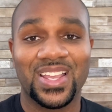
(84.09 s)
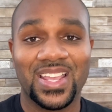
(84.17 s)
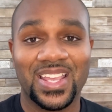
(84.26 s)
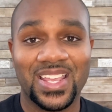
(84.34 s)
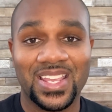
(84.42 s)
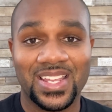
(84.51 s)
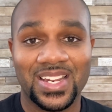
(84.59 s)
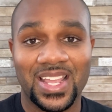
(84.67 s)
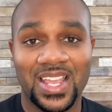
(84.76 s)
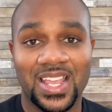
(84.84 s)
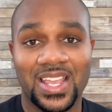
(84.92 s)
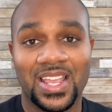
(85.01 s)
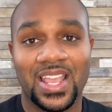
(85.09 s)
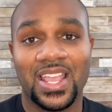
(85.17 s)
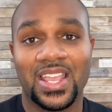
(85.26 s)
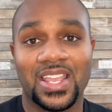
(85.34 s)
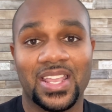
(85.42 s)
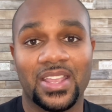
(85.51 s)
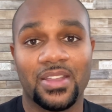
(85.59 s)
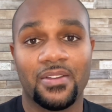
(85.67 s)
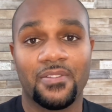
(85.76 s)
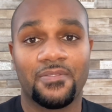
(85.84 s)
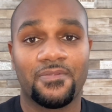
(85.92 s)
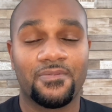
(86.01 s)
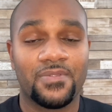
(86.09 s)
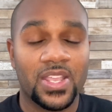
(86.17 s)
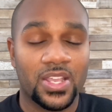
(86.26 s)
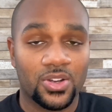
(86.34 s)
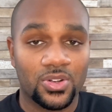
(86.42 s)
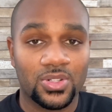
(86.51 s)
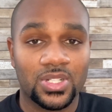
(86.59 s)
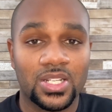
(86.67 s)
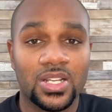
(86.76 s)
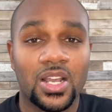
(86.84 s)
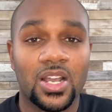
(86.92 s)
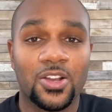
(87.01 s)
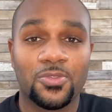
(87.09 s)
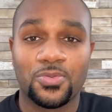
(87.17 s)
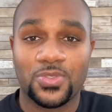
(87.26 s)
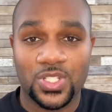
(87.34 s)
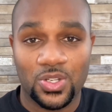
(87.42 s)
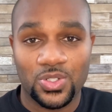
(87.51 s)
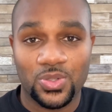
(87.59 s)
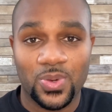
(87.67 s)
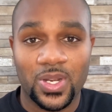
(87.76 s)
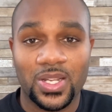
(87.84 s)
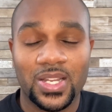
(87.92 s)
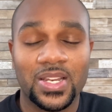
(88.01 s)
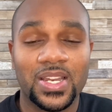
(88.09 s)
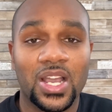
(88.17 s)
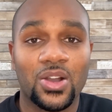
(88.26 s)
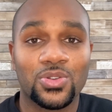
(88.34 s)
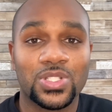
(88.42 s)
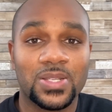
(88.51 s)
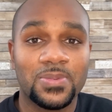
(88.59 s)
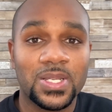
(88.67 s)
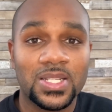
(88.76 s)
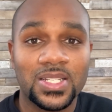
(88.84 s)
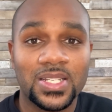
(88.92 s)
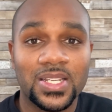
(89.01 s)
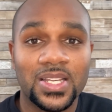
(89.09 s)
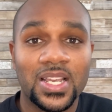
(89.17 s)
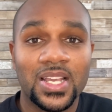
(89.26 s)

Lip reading: in a field of social work. Now, typically,